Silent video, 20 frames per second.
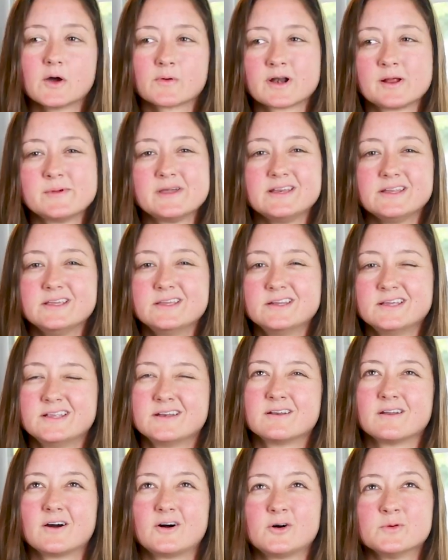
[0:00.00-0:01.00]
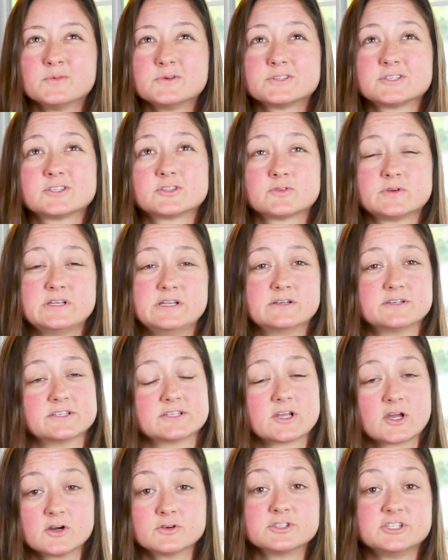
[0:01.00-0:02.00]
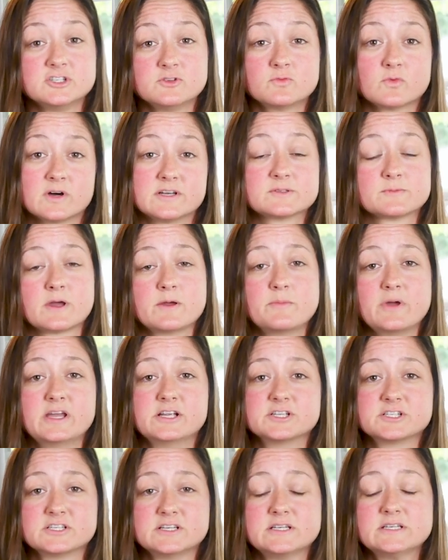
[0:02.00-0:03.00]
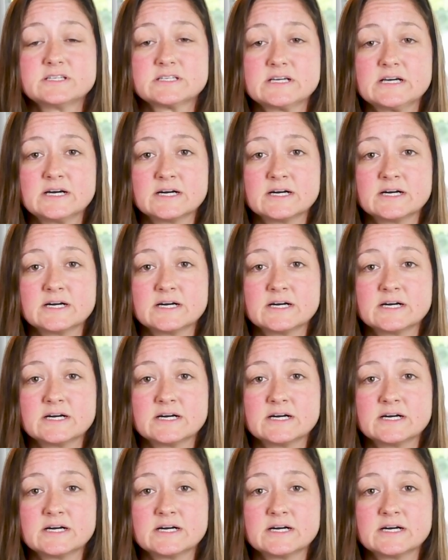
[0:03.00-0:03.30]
When I met Eden almost three years ago, she was my patient.